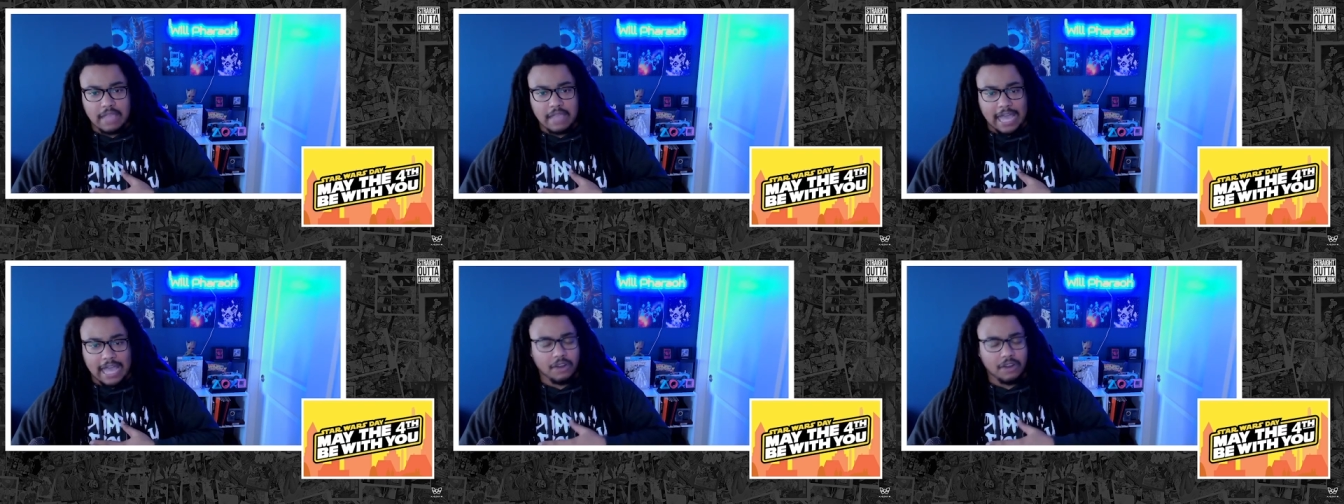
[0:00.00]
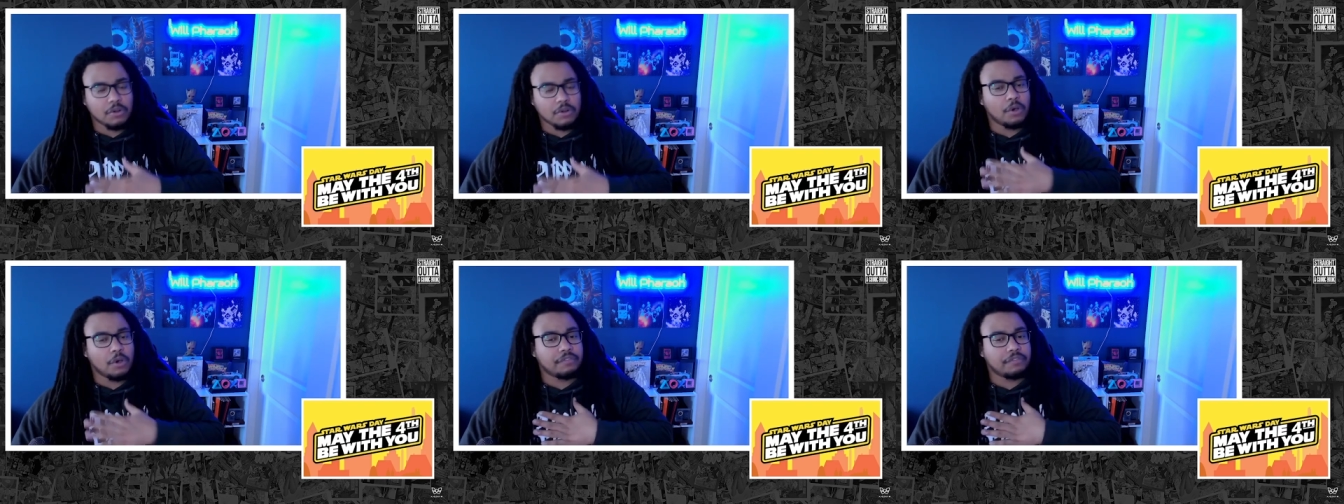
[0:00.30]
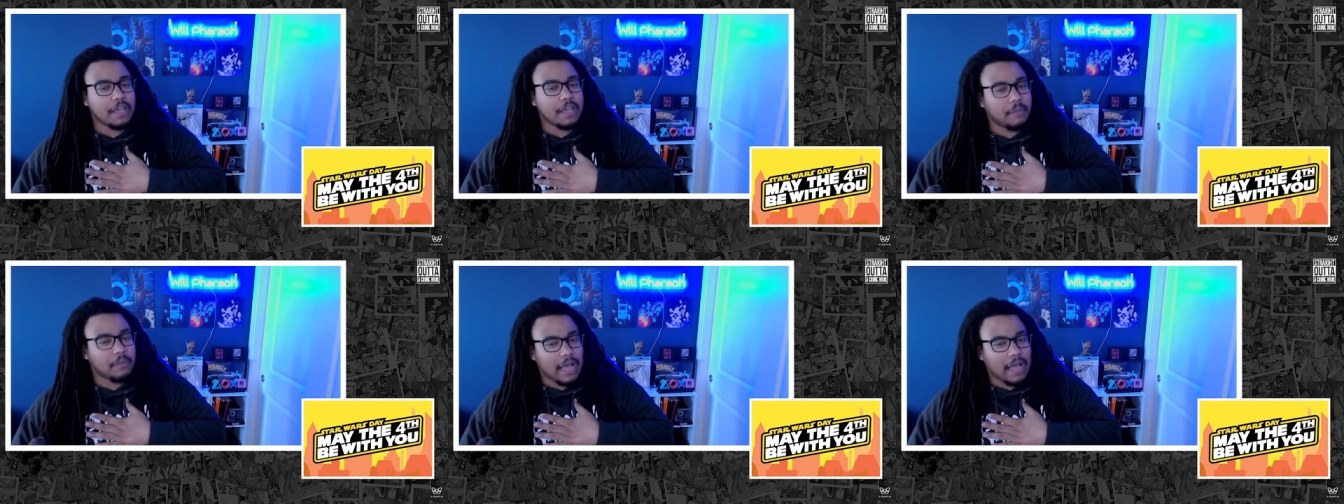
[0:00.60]
I don't know if
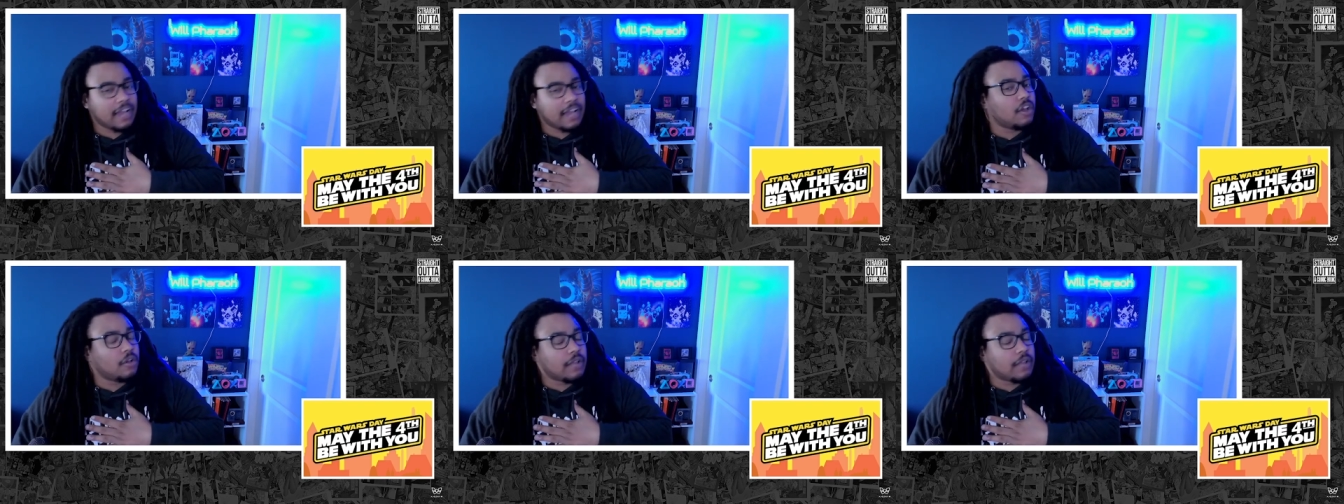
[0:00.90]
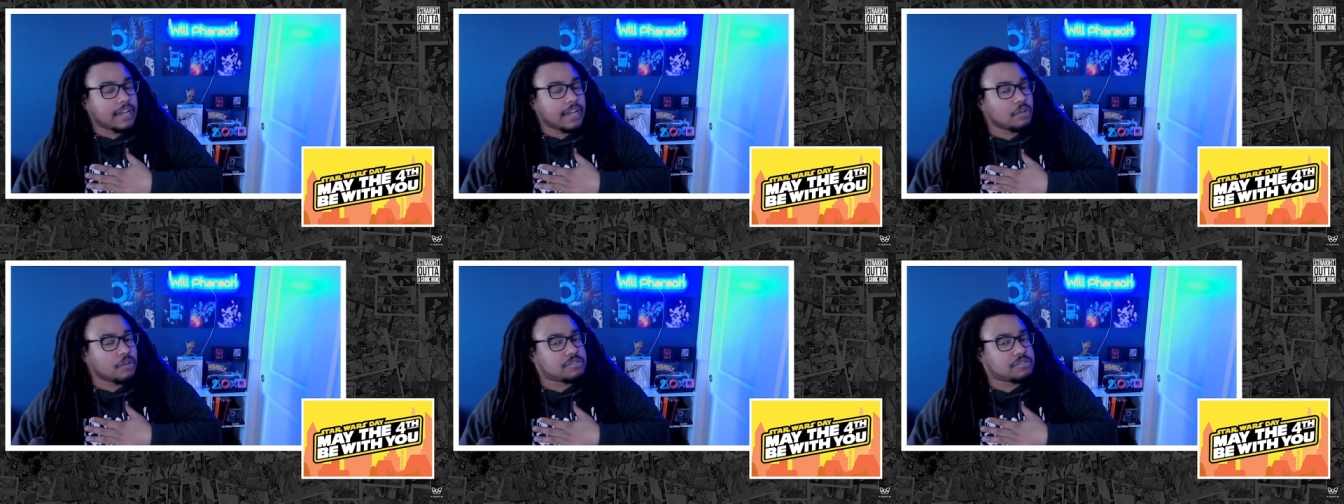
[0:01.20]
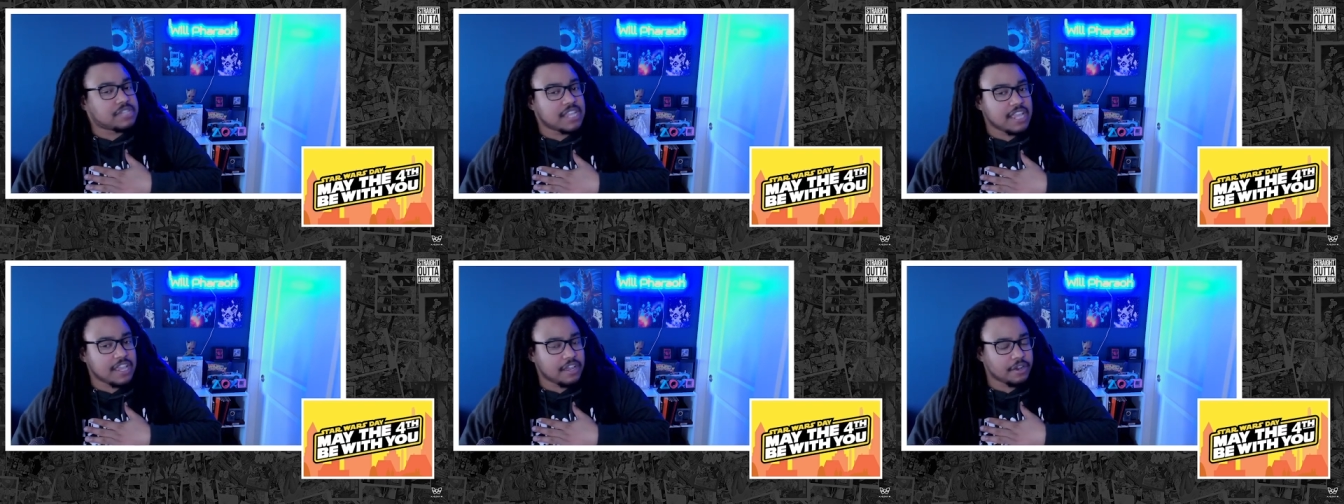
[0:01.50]
they were, I know
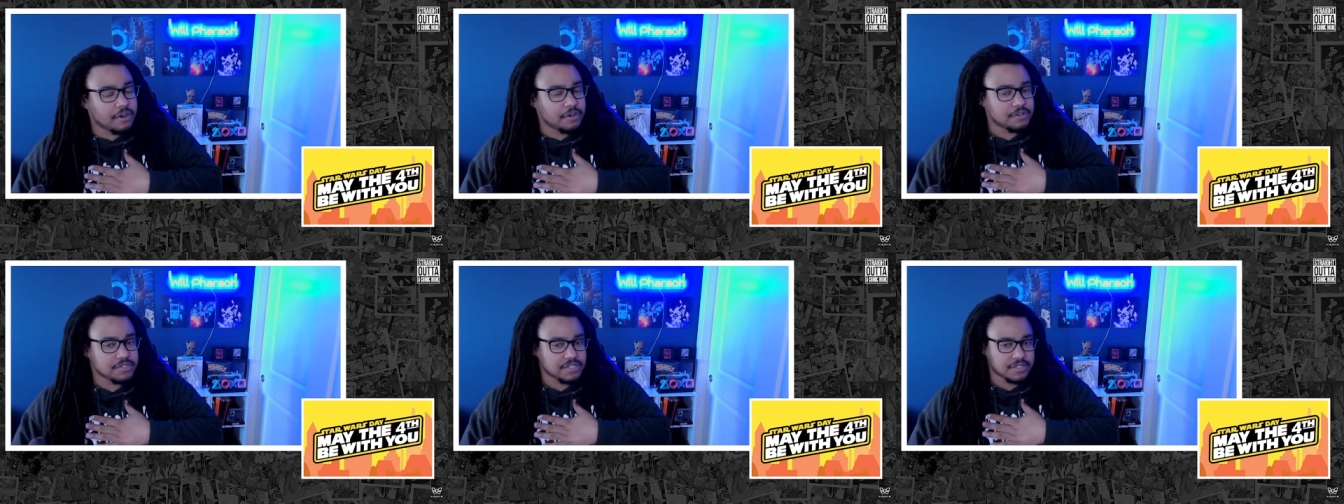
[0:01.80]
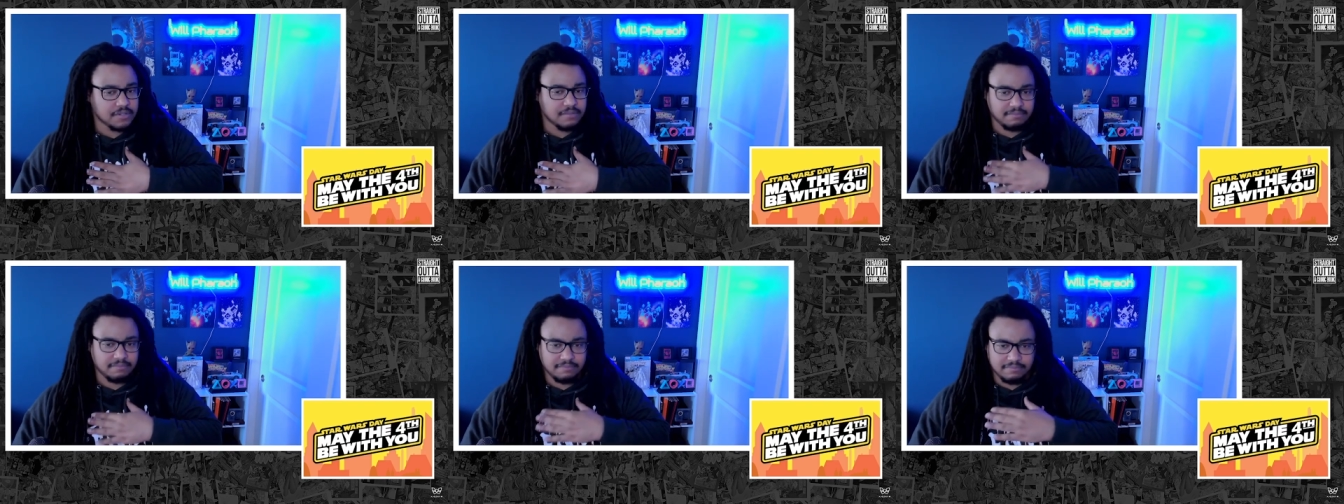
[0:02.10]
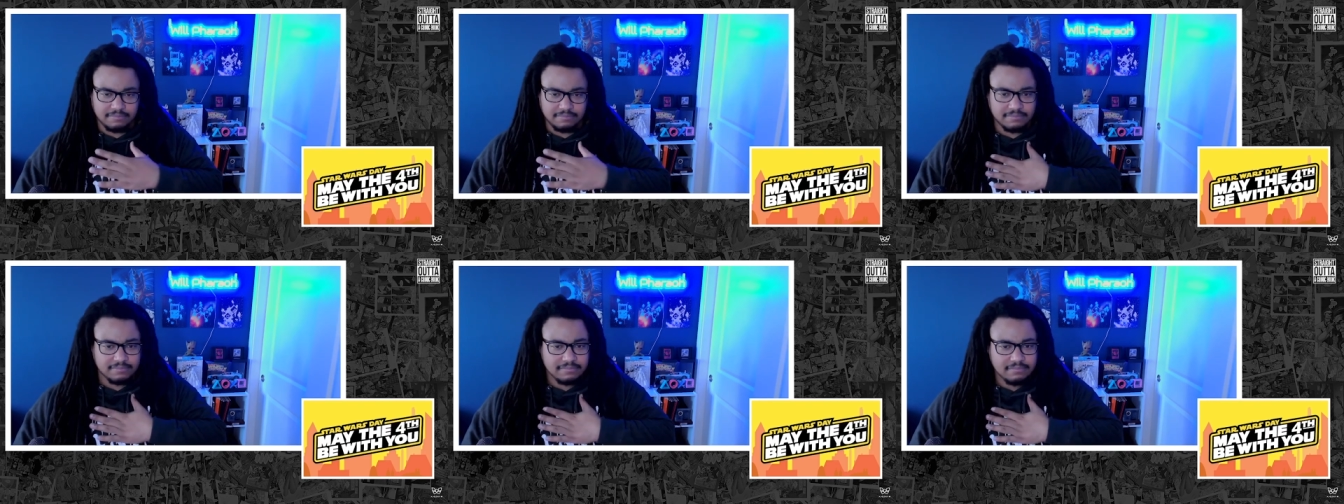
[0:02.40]
tears
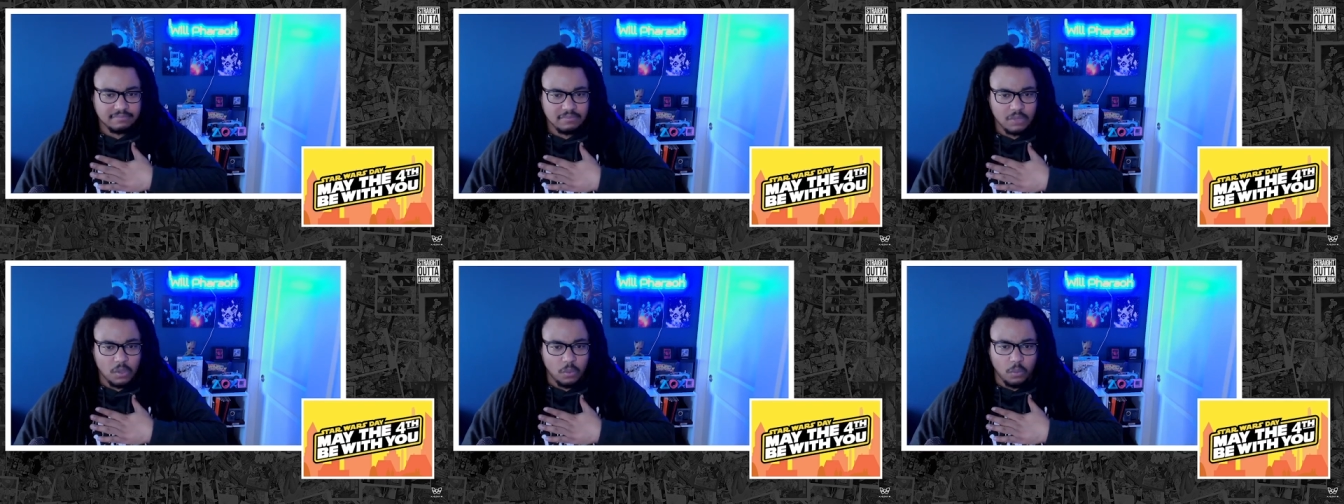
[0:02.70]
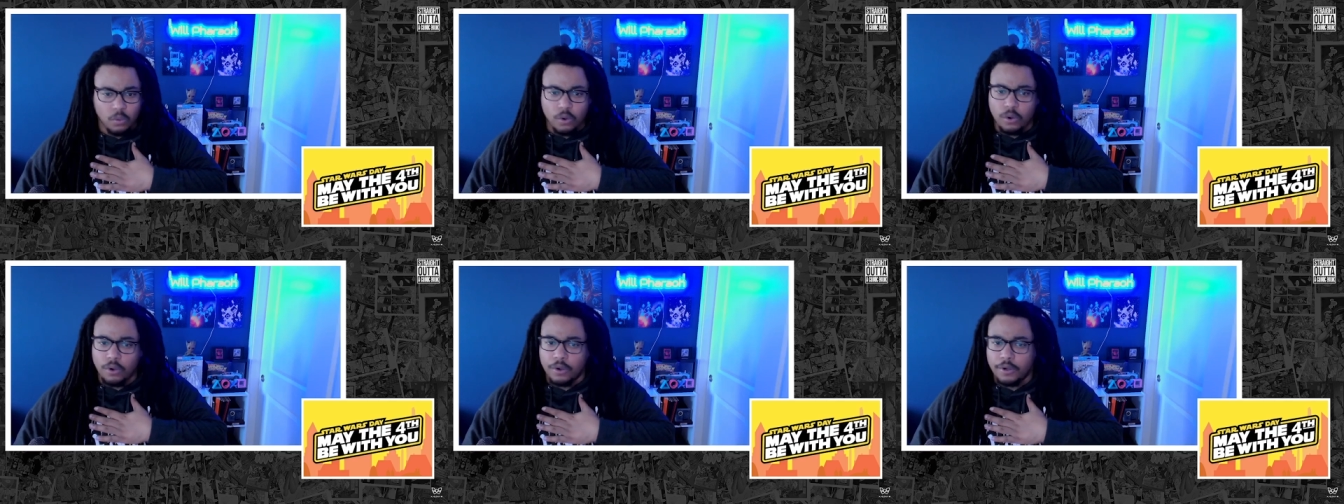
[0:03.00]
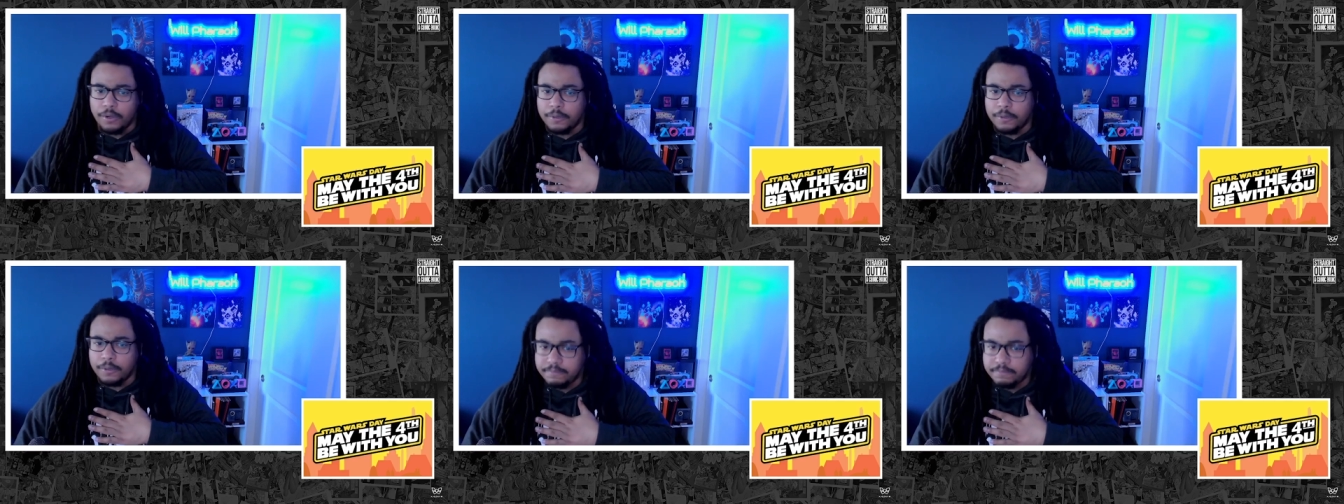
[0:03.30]

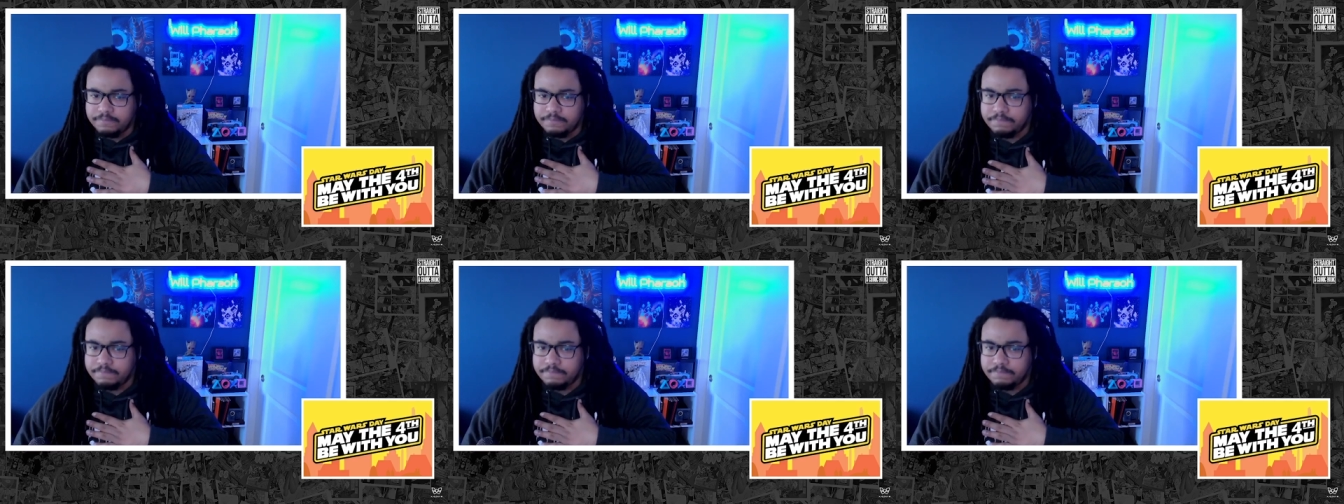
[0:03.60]
were